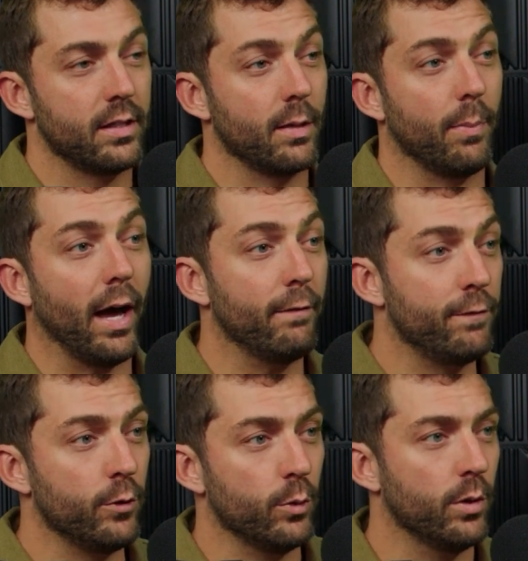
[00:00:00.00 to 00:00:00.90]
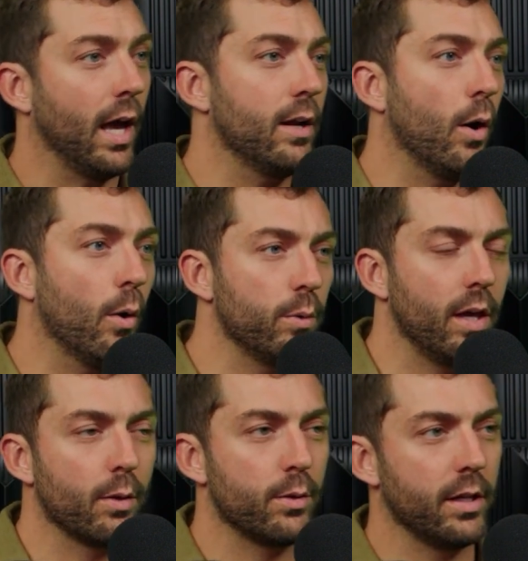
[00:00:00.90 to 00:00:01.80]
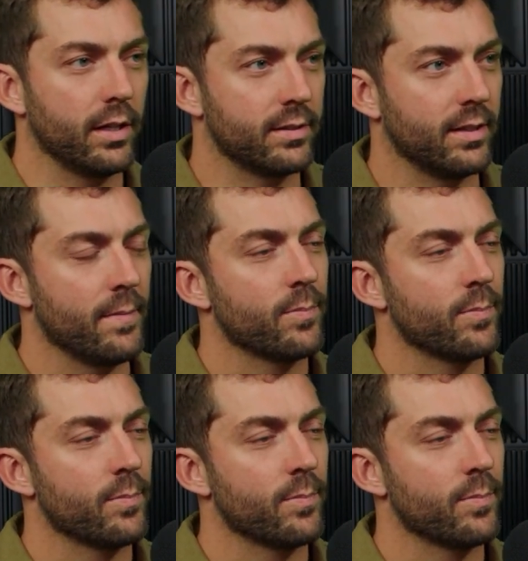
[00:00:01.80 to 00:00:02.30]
to buy food and all the other things.